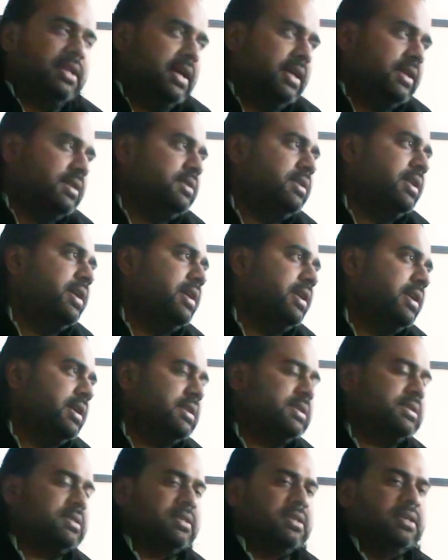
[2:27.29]
then there
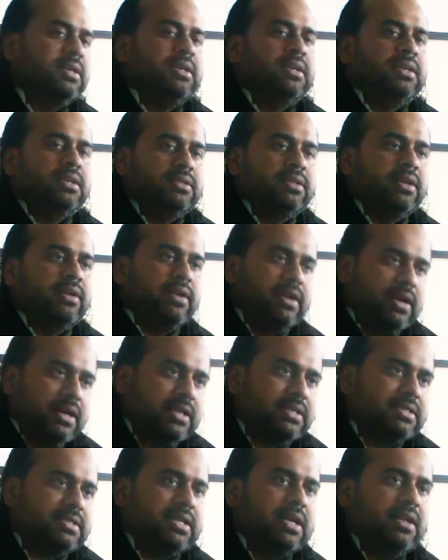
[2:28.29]
is the
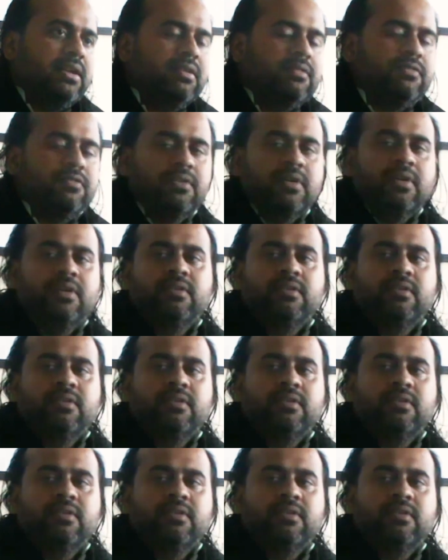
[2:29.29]
real self,